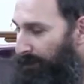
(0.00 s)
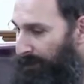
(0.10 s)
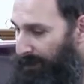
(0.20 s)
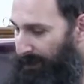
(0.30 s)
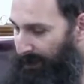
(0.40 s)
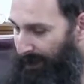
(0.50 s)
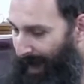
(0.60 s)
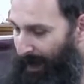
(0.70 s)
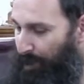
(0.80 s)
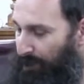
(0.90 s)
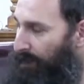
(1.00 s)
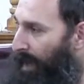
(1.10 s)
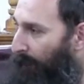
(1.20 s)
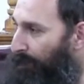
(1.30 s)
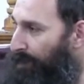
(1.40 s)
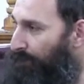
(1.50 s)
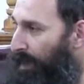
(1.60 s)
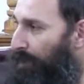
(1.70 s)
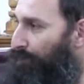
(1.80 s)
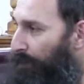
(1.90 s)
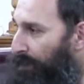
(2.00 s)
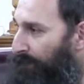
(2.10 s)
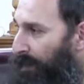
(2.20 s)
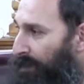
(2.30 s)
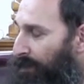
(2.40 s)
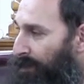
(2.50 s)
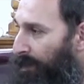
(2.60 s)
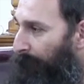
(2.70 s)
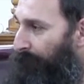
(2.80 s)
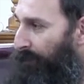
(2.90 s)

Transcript: there's an action that happens. When I do a mitzvah taseh,